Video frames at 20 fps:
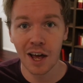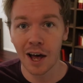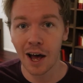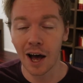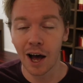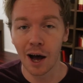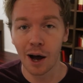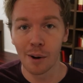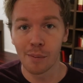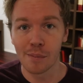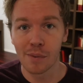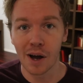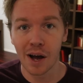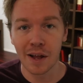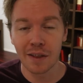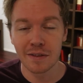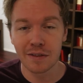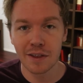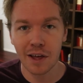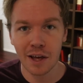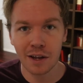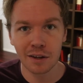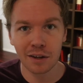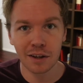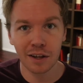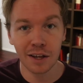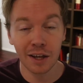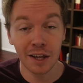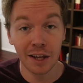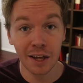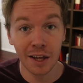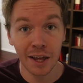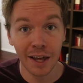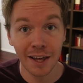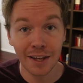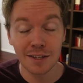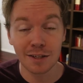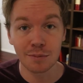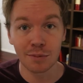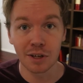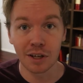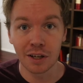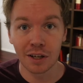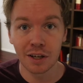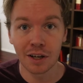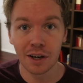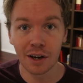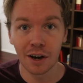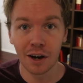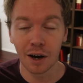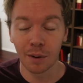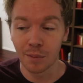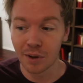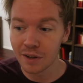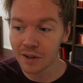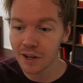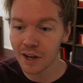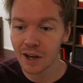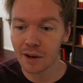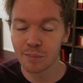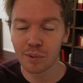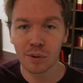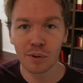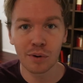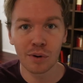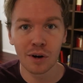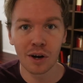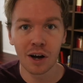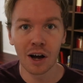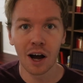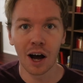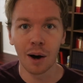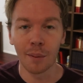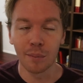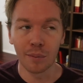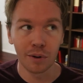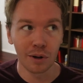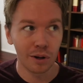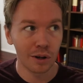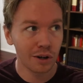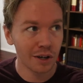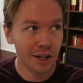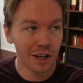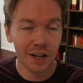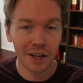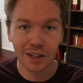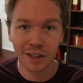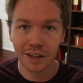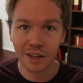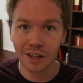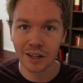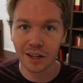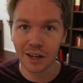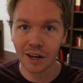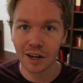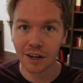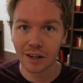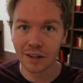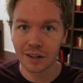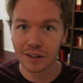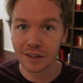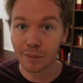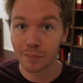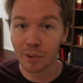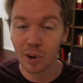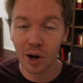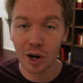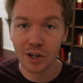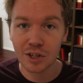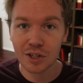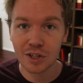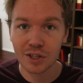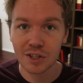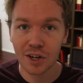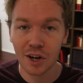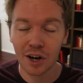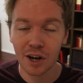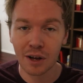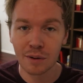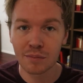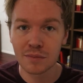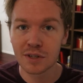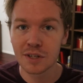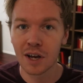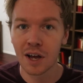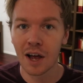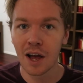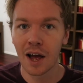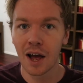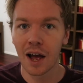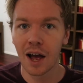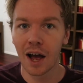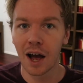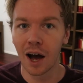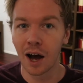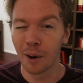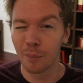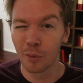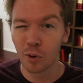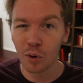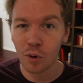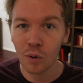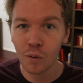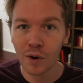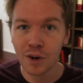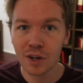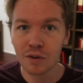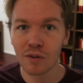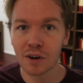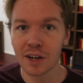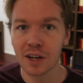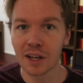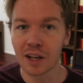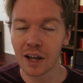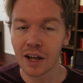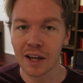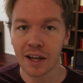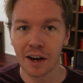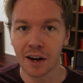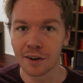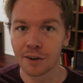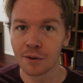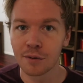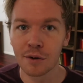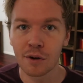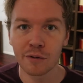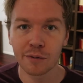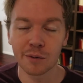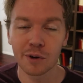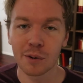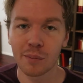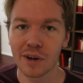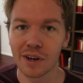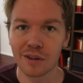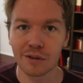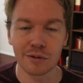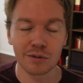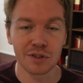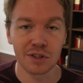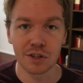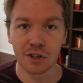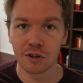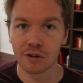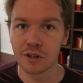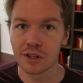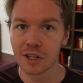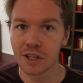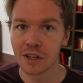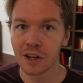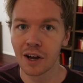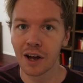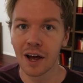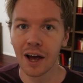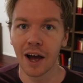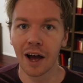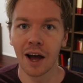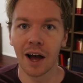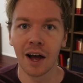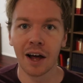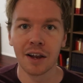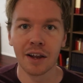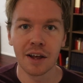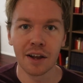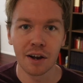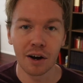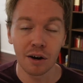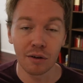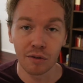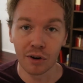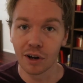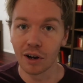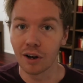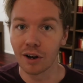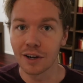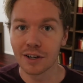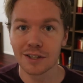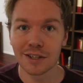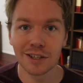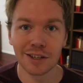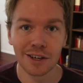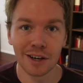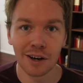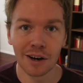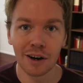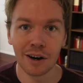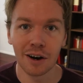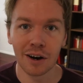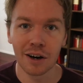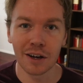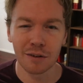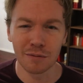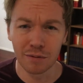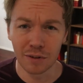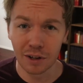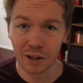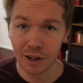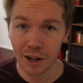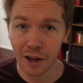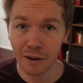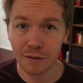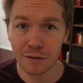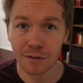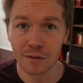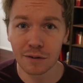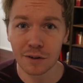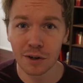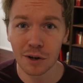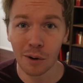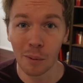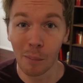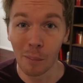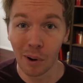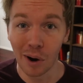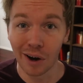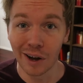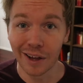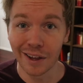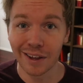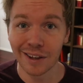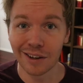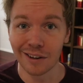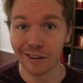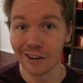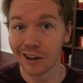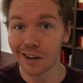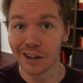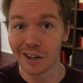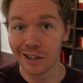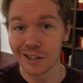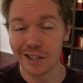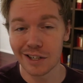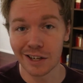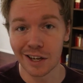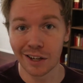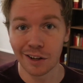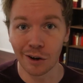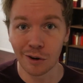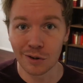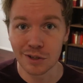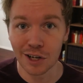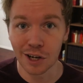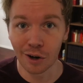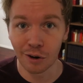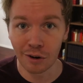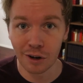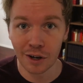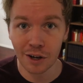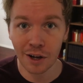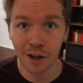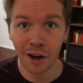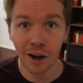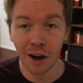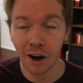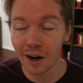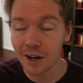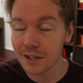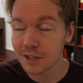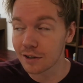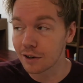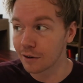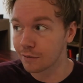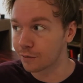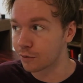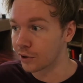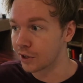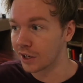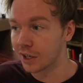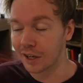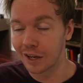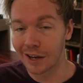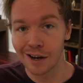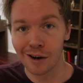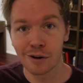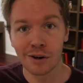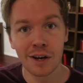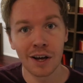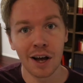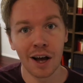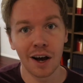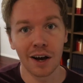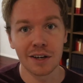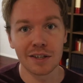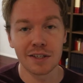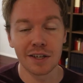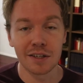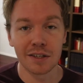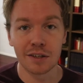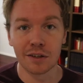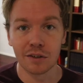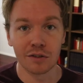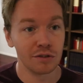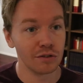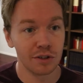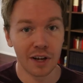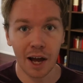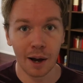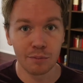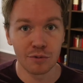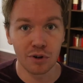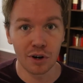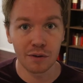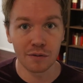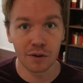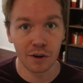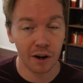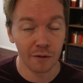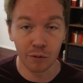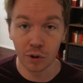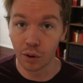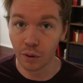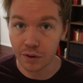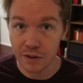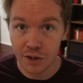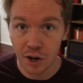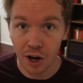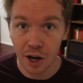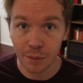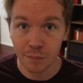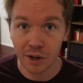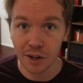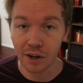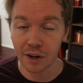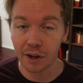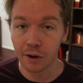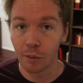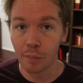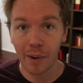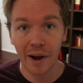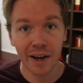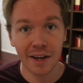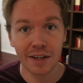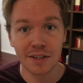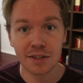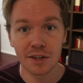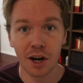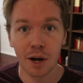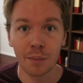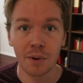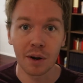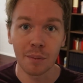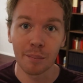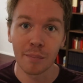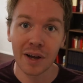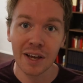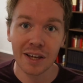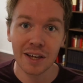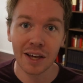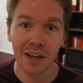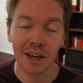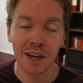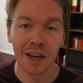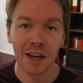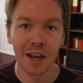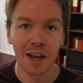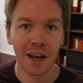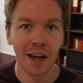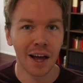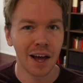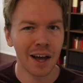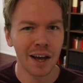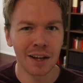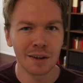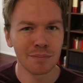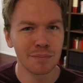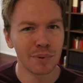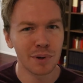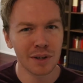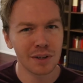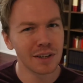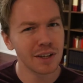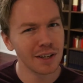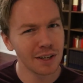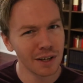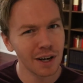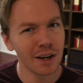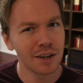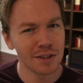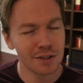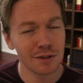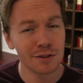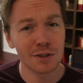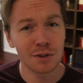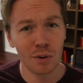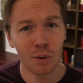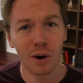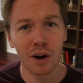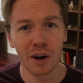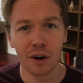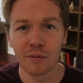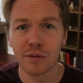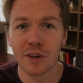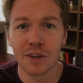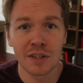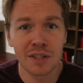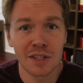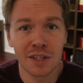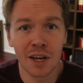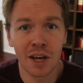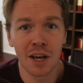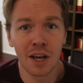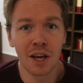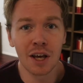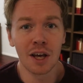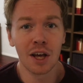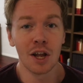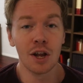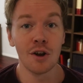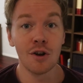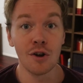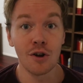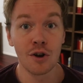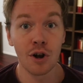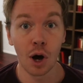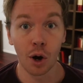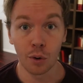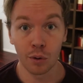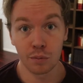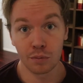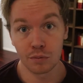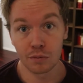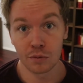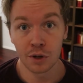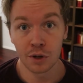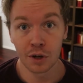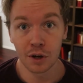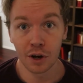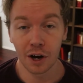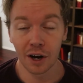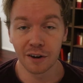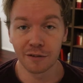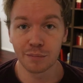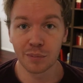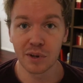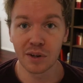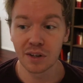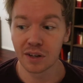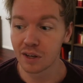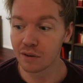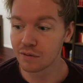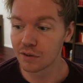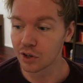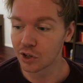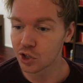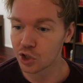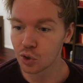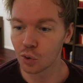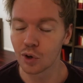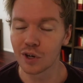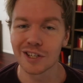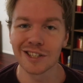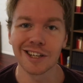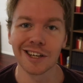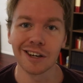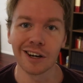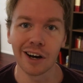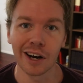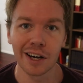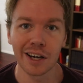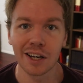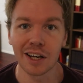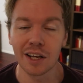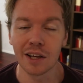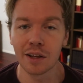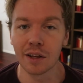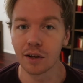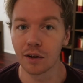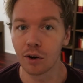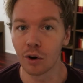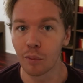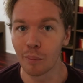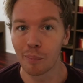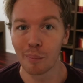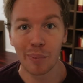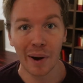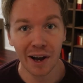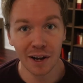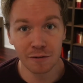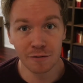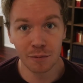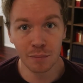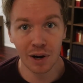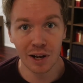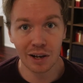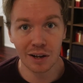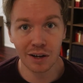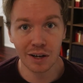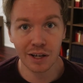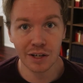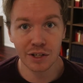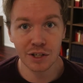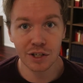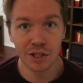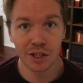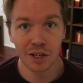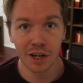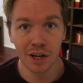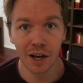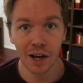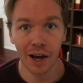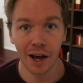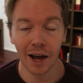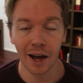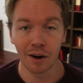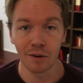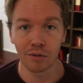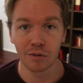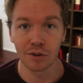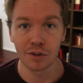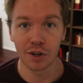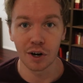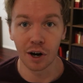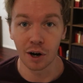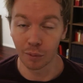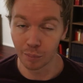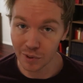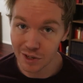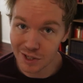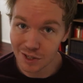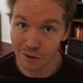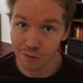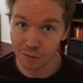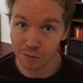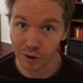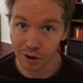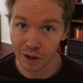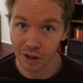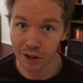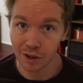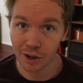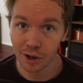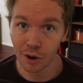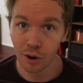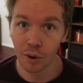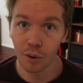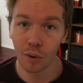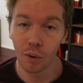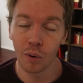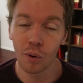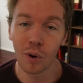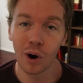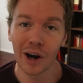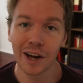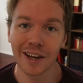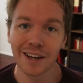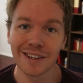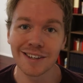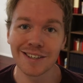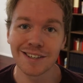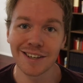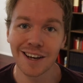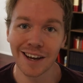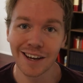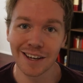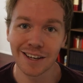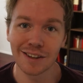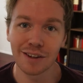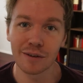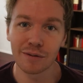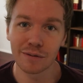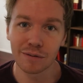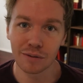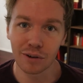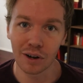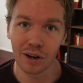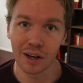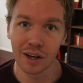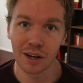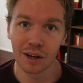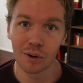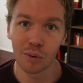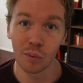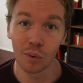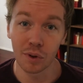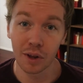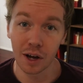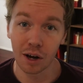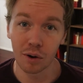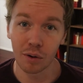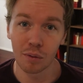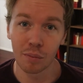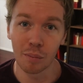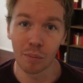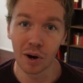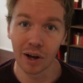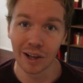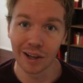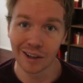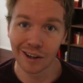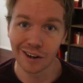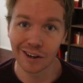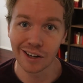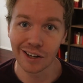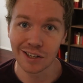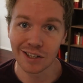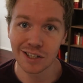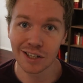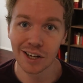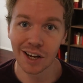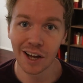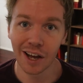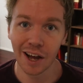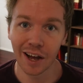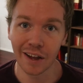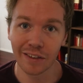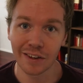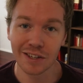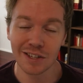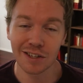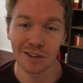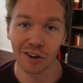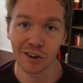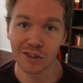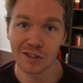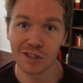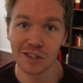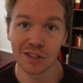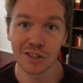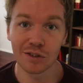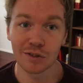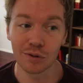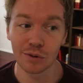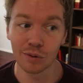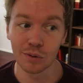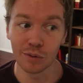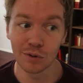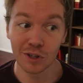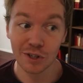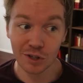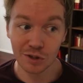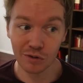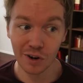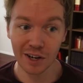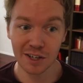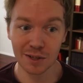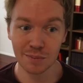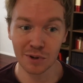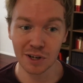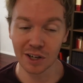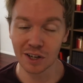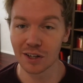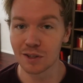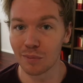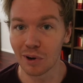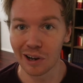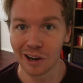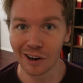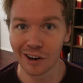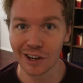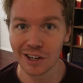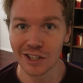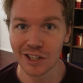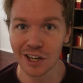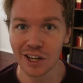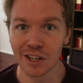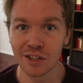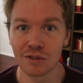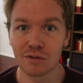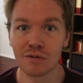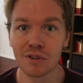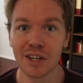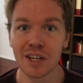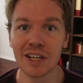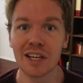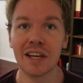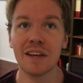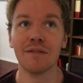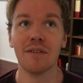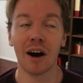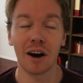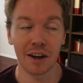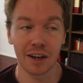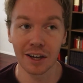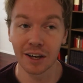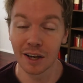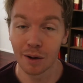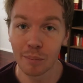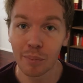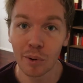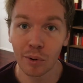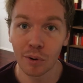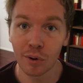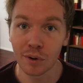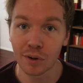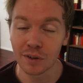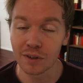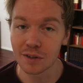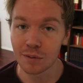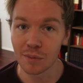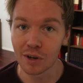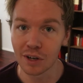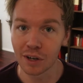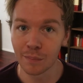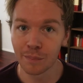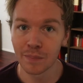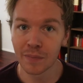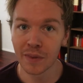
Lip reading: And then it hits me. I'm in the airport, I'm looking at the departure times, I'm already running late, I don't know if I'm going to make it through security, and then I realize I have left my luggage at the hotel. I start freaking out. I say to the cab driver, have we got time? Can I go back in time and then make it? But the answer is quite obvious. No. I've been given a choice here. I can either go back for my luggage and I'll miss the flight, or I can take the flight without my luggage. And this starts to distress me because my luggage is really fucking important to me.